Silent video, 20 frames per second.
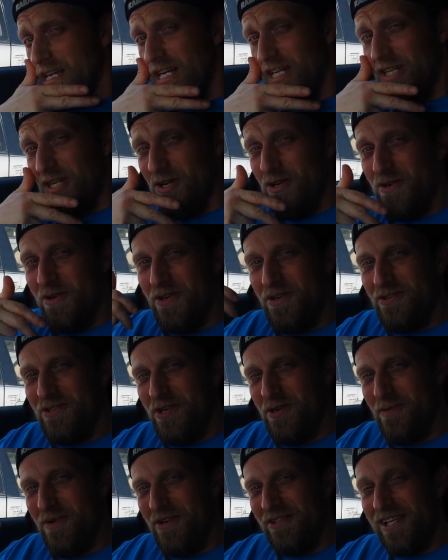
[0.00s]
Hello
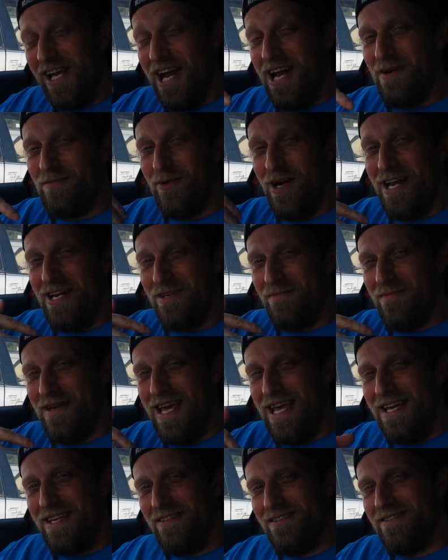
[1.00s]
YouTubers, I am Random
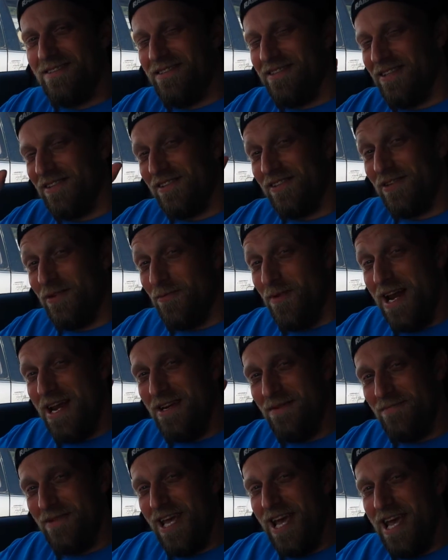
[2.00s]
Man. This is the
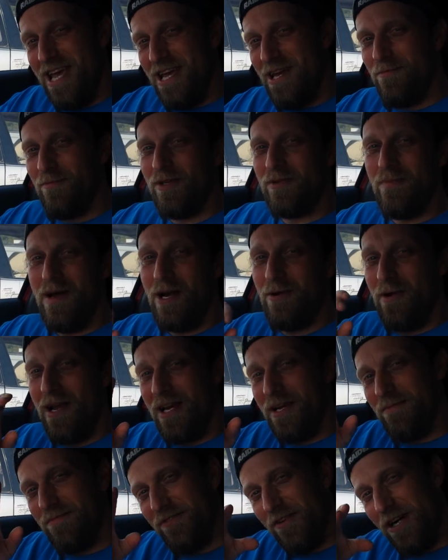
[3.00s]
random game with my
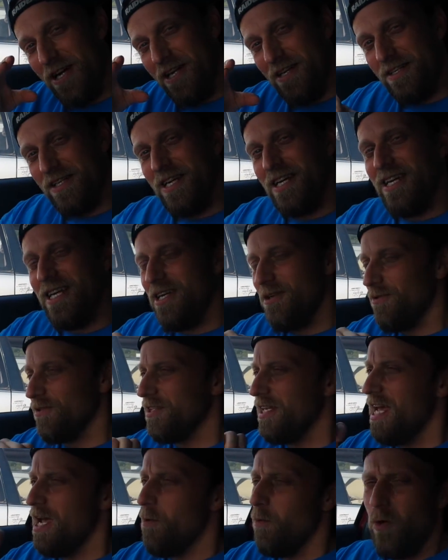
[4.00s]
random friend. He will
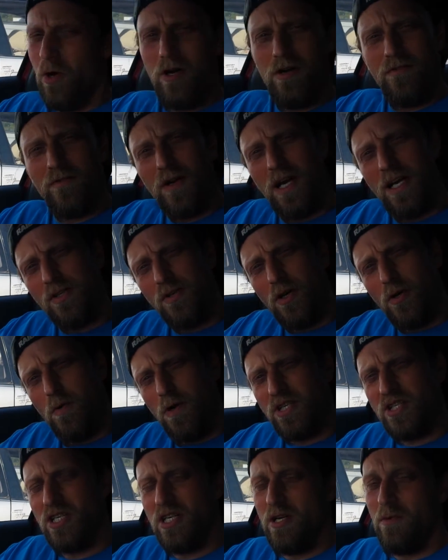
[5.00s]
say a word, phrase, or a
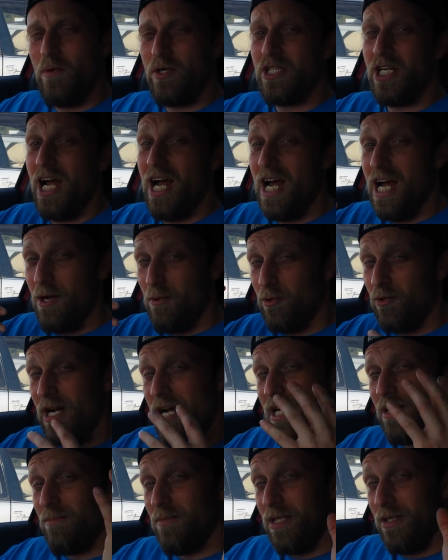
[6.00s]
question in which I will
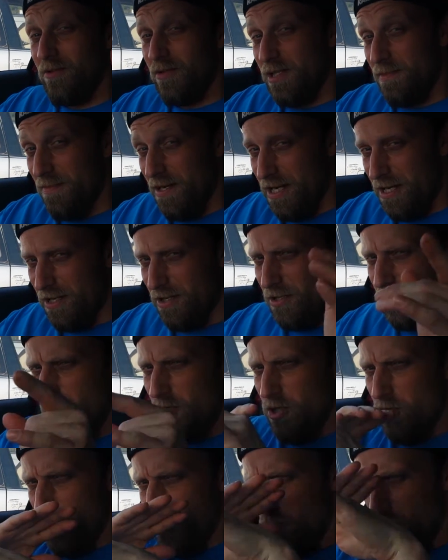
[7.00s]
randomly respond.
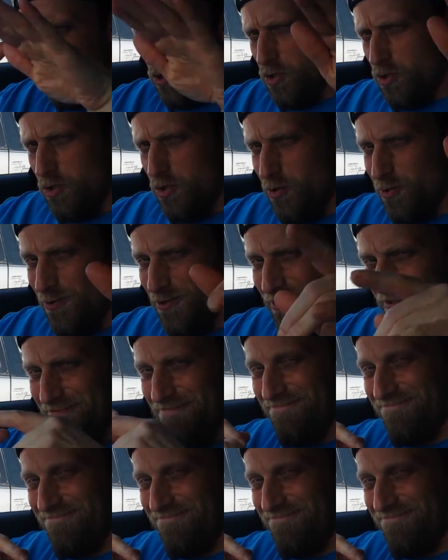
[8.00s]
Shoot.